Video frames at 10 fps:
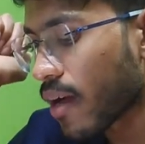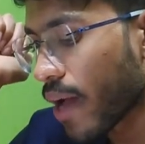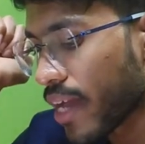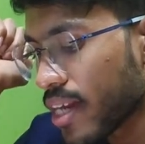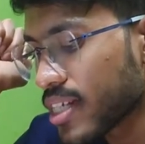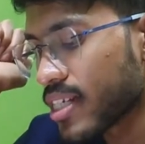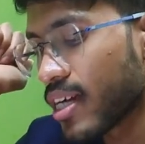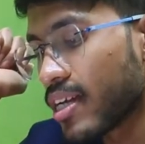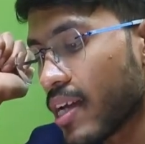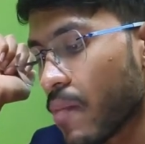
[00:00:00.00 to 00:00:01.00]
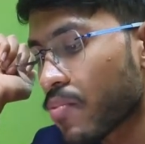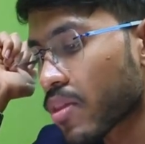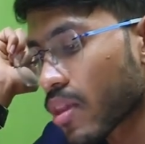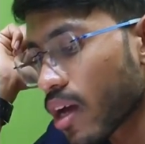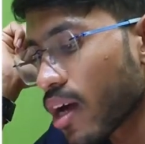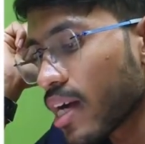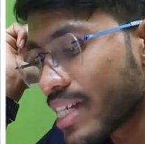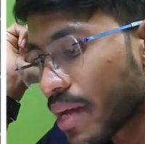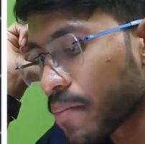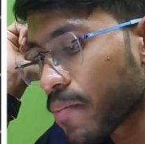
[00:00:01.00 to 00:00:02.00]
initially the
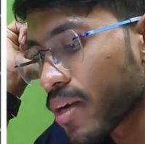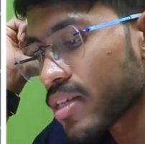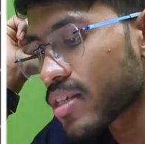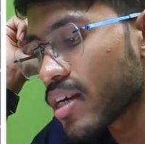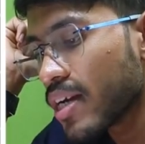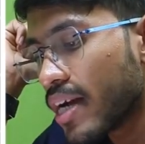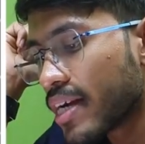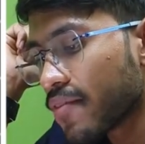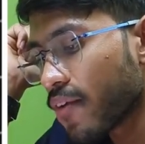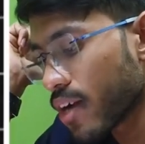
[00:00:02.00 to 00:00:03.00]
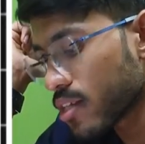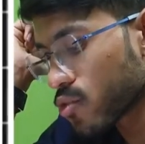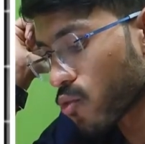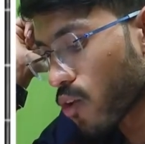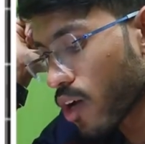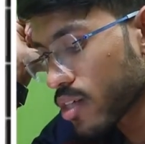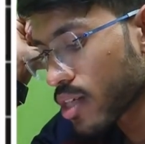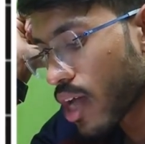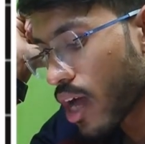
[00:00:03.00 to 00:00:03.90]
temperature difference was